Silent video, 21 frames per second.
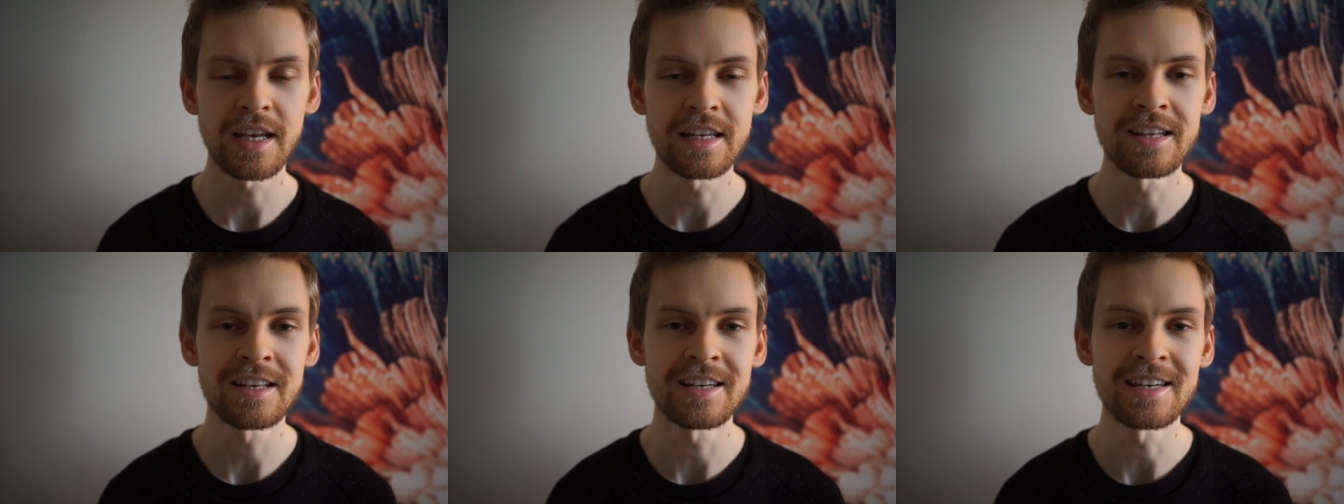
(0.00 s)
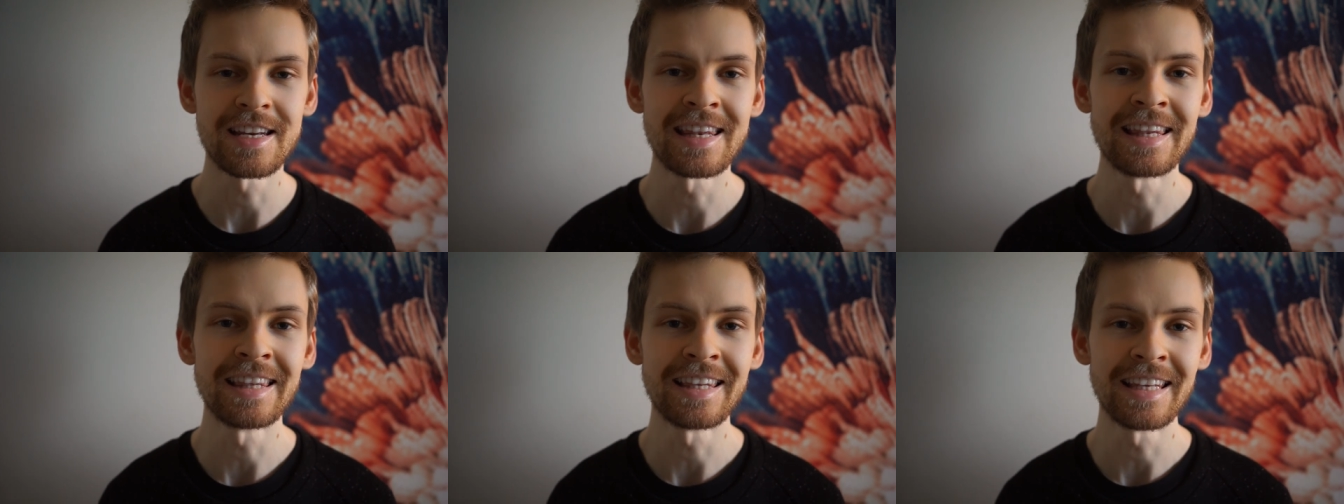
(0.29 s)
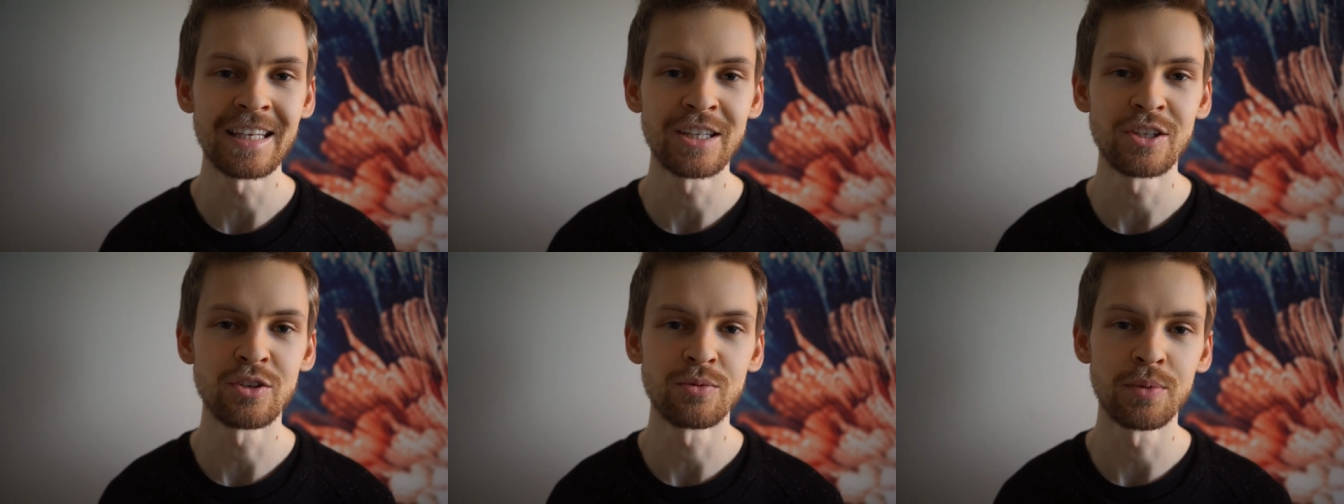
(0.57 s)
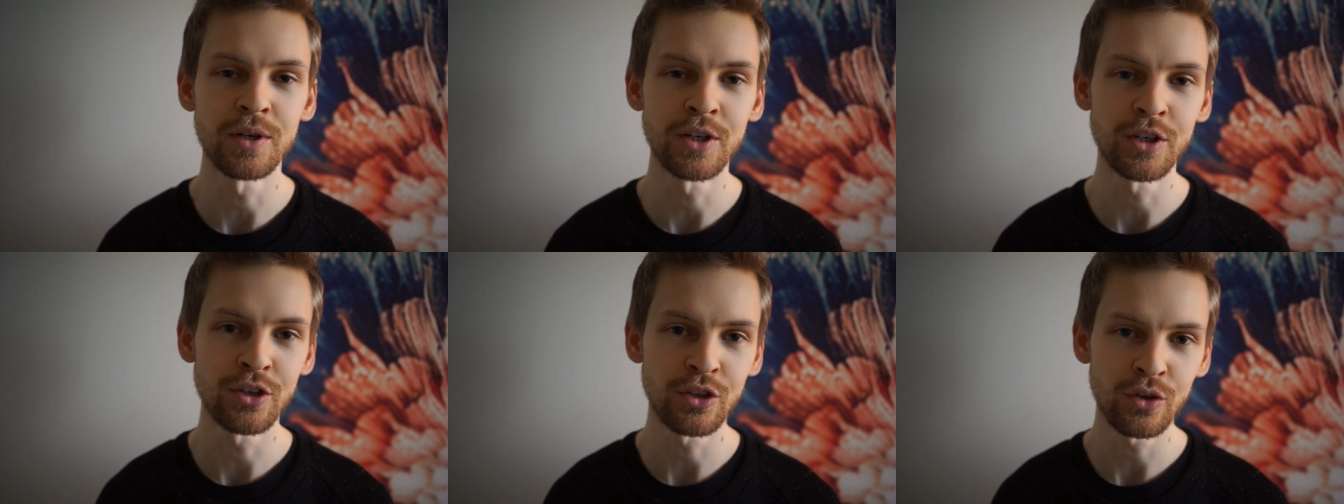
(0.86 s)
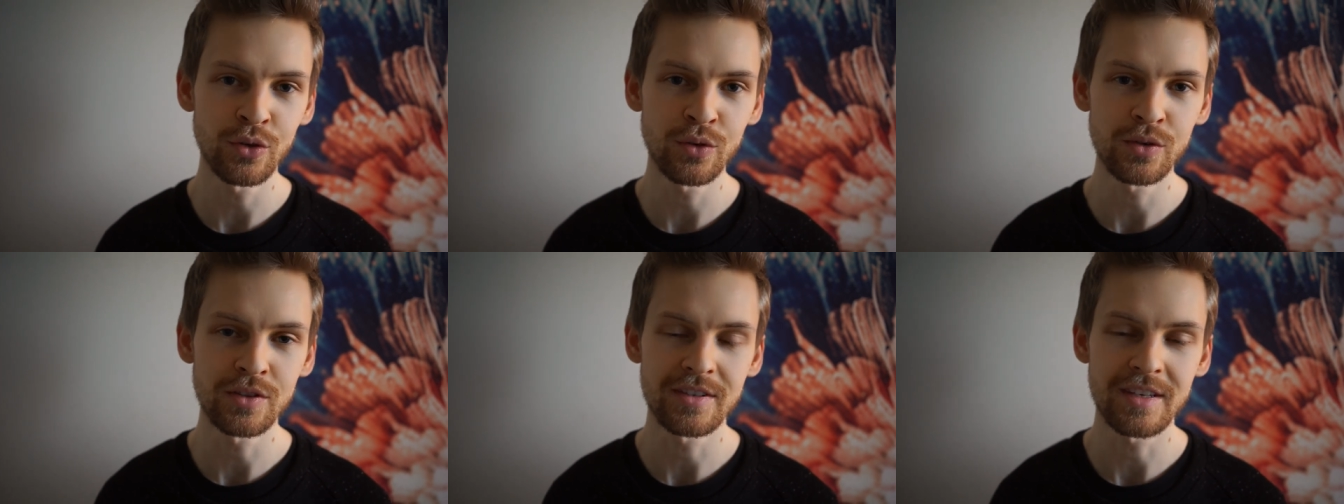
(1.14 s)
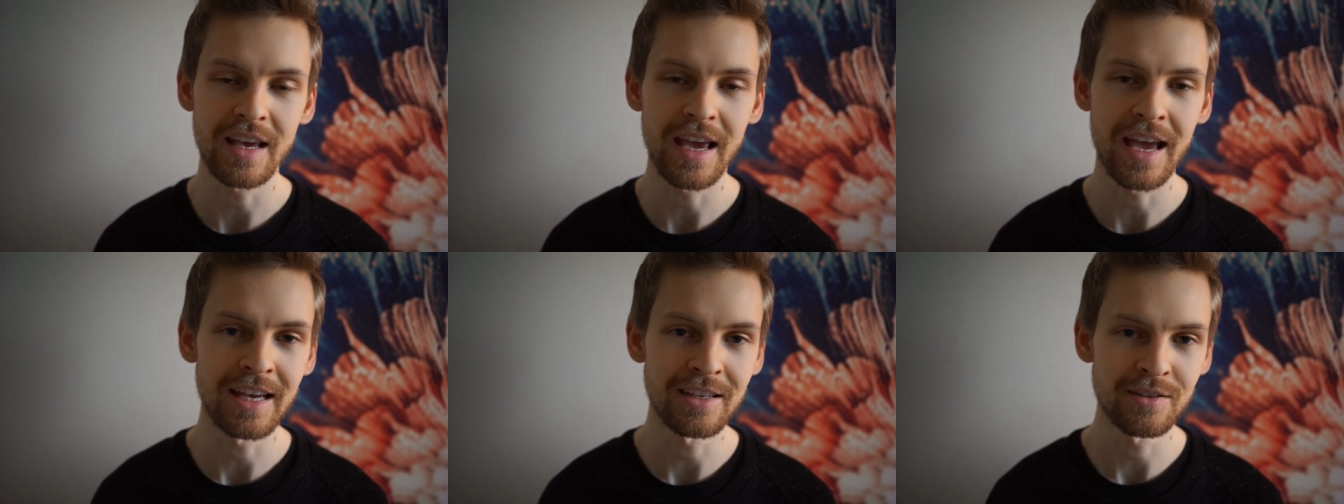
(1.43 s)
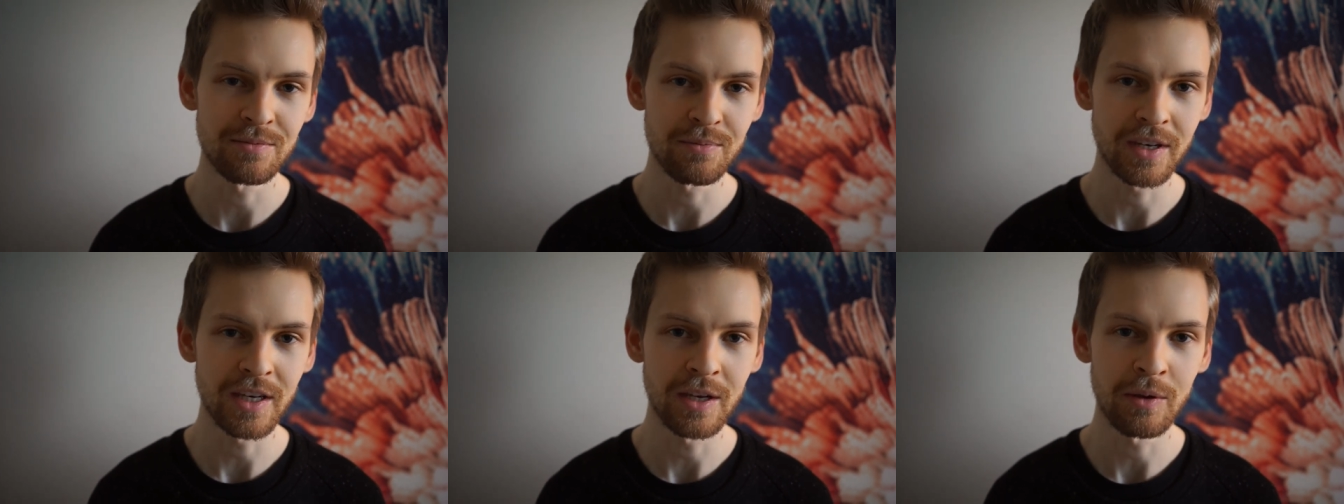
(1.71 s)
didn't need to produce
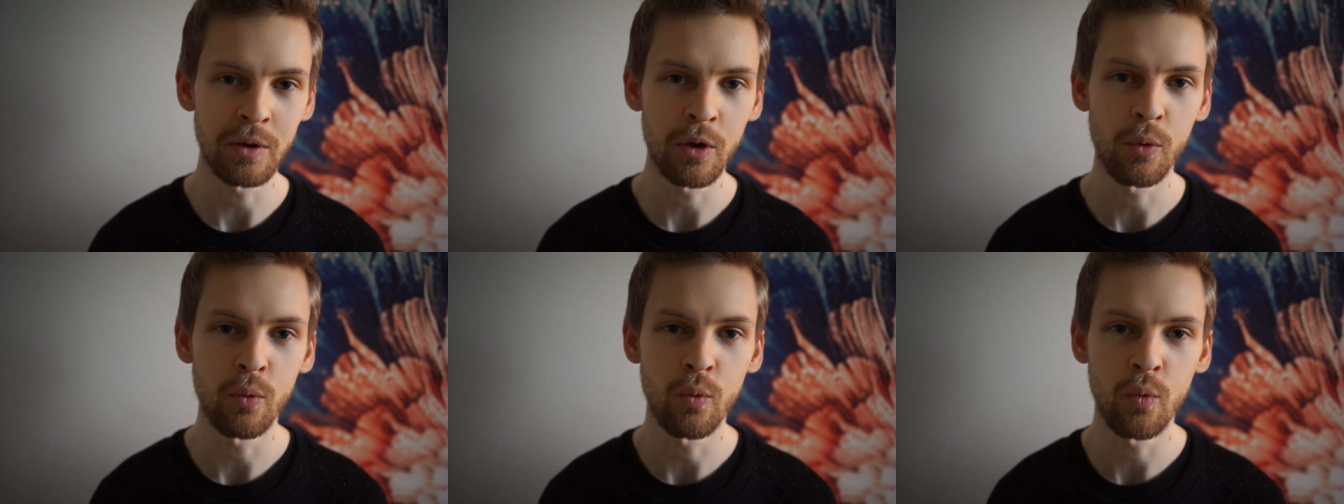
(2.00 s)
as many